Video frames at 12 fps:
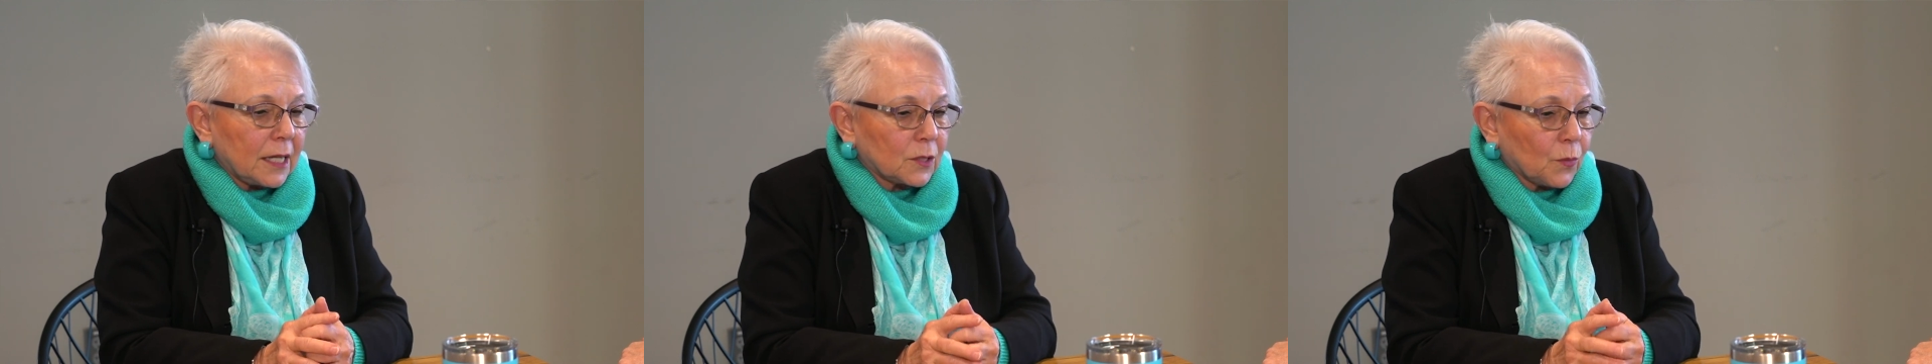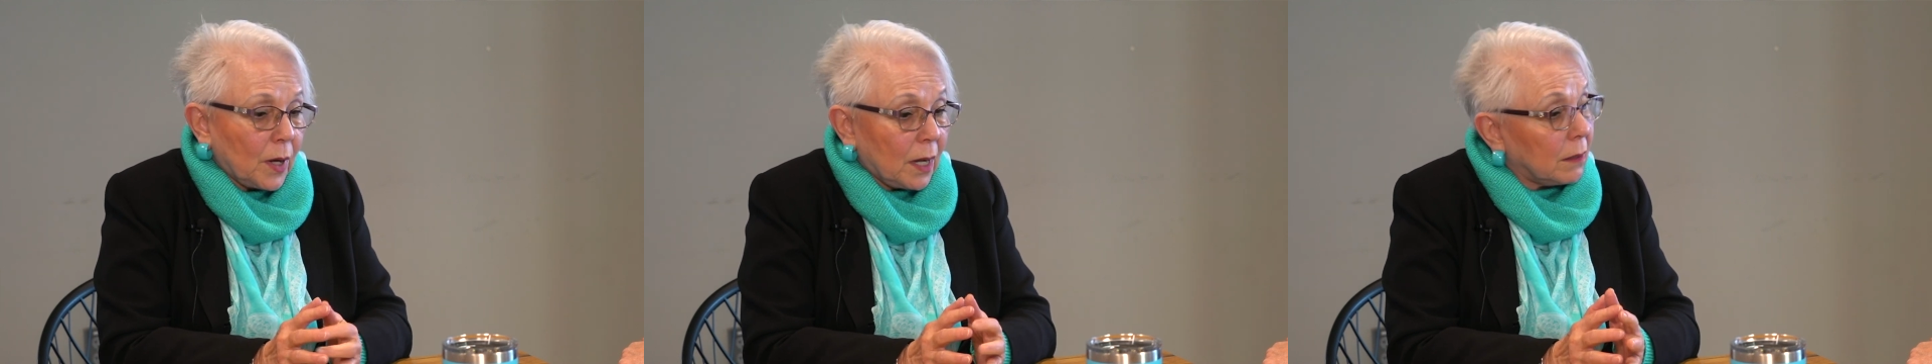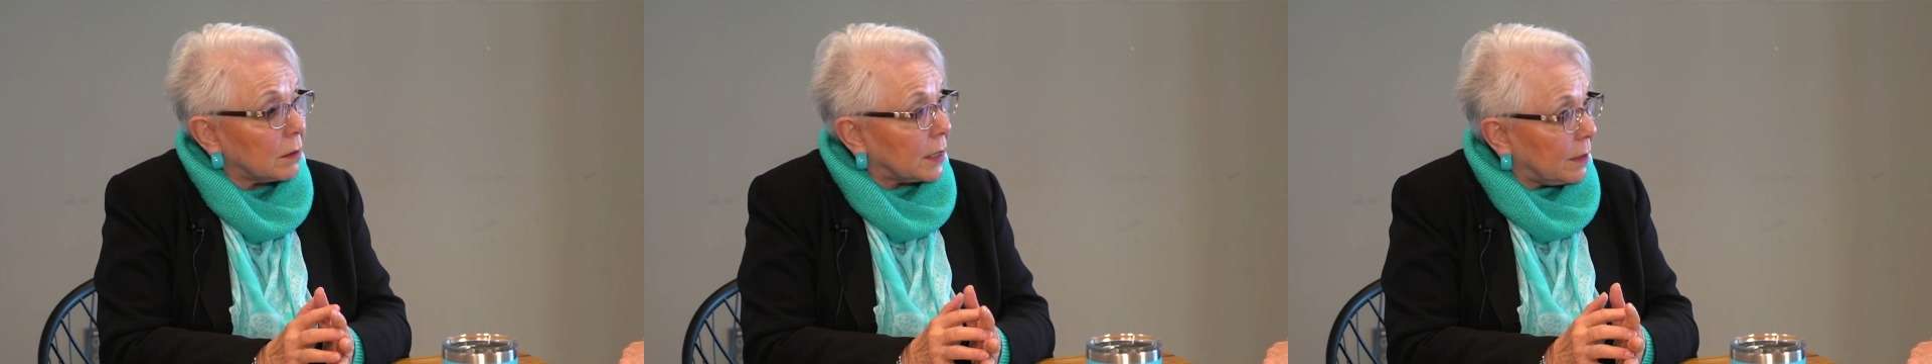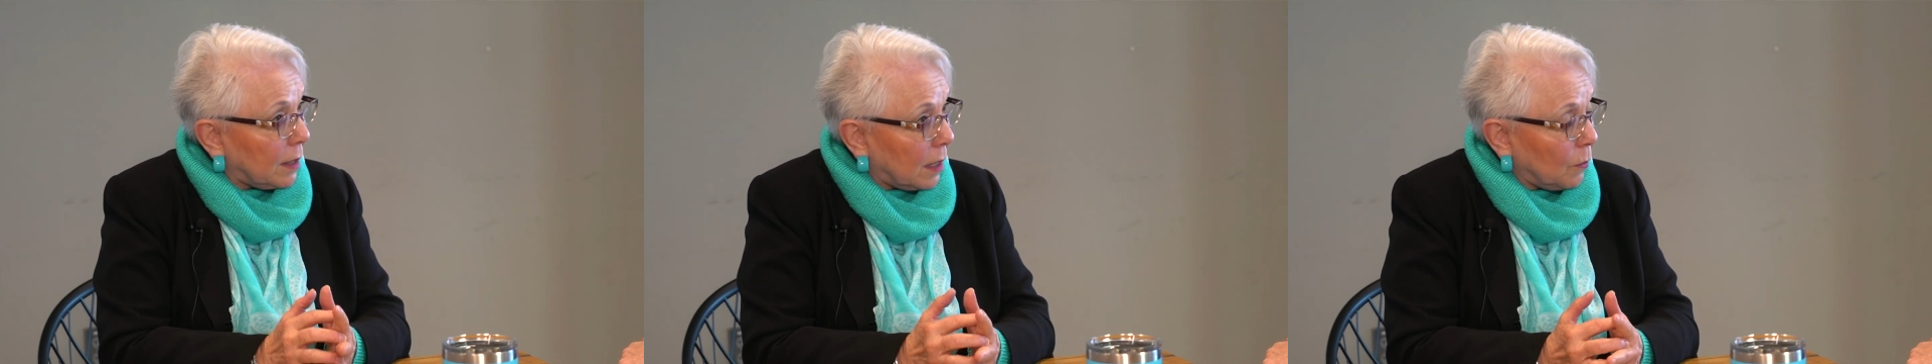as well
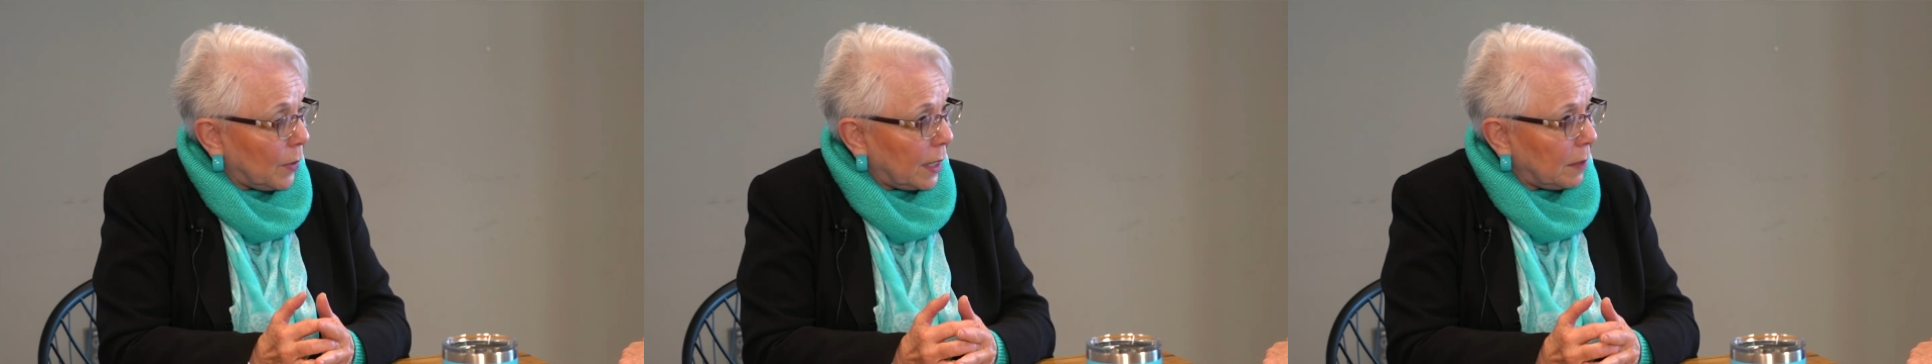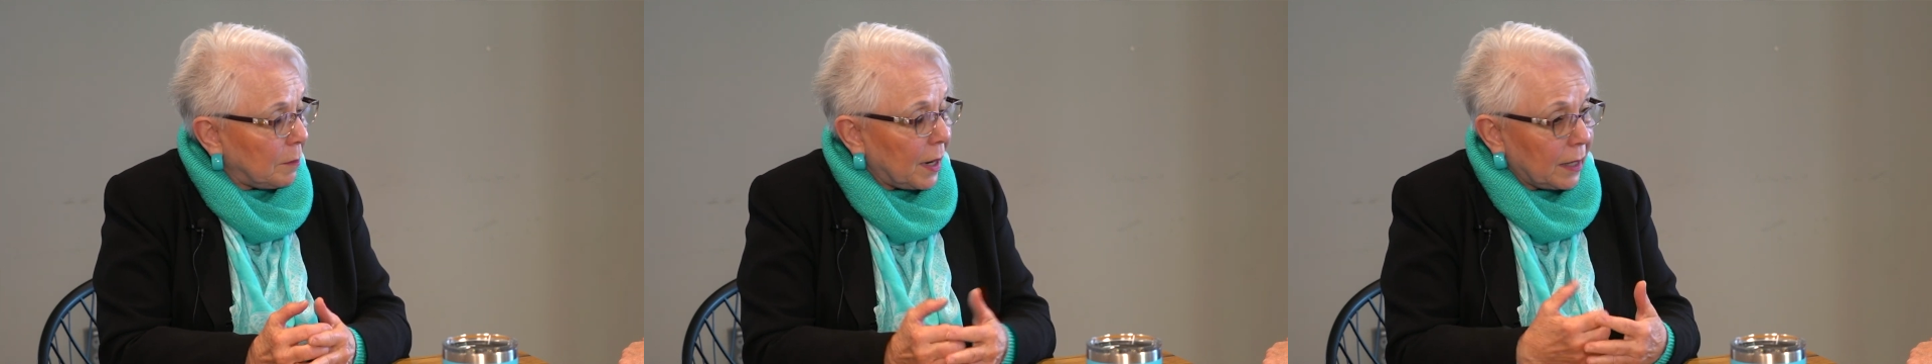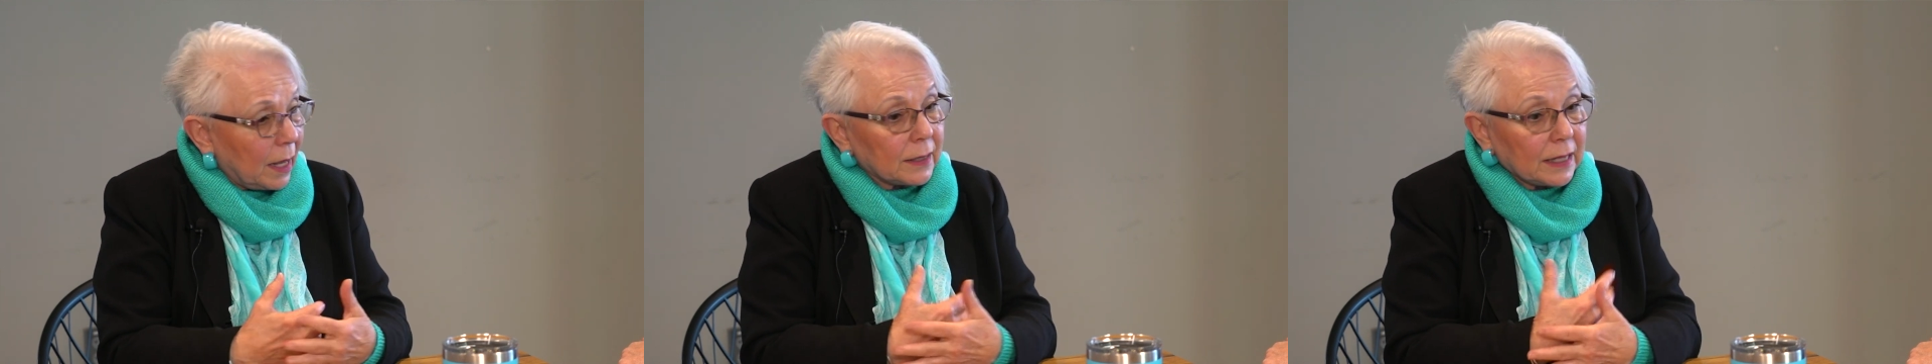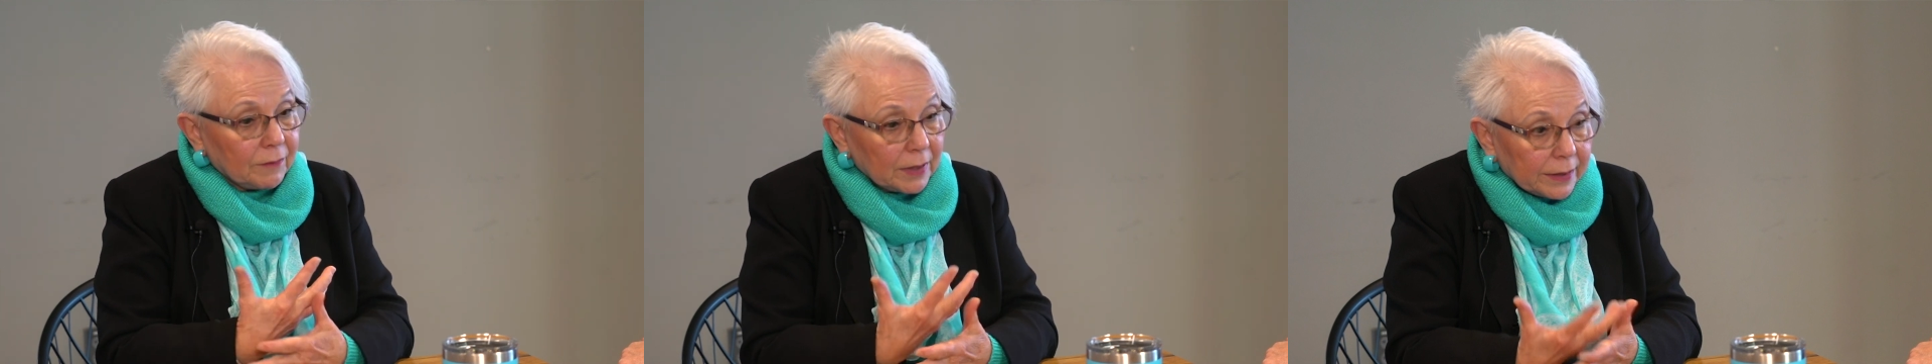in that way,
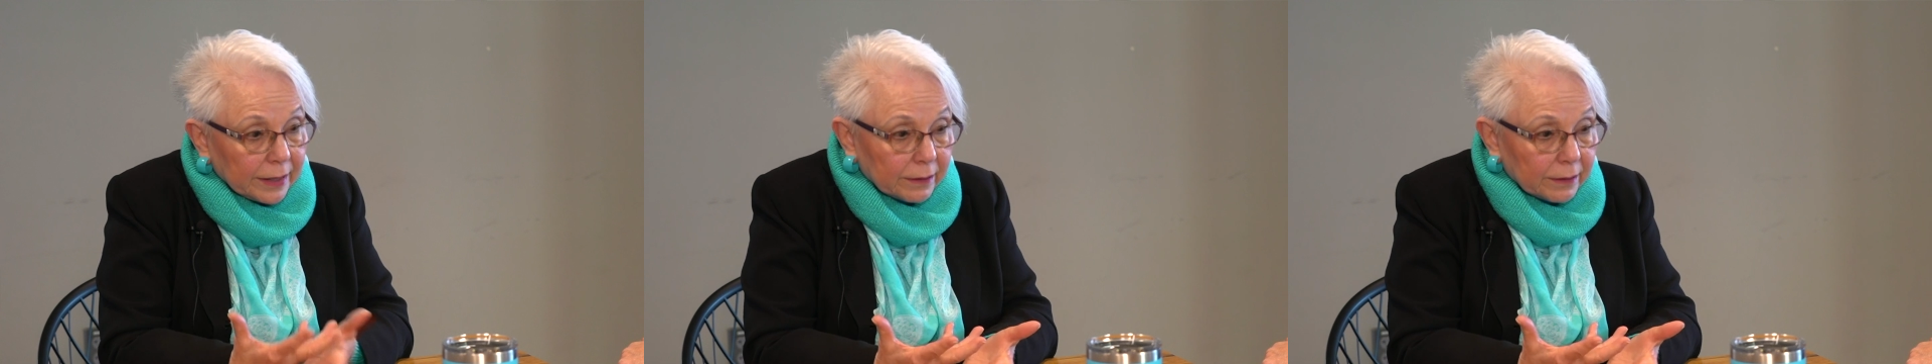and giving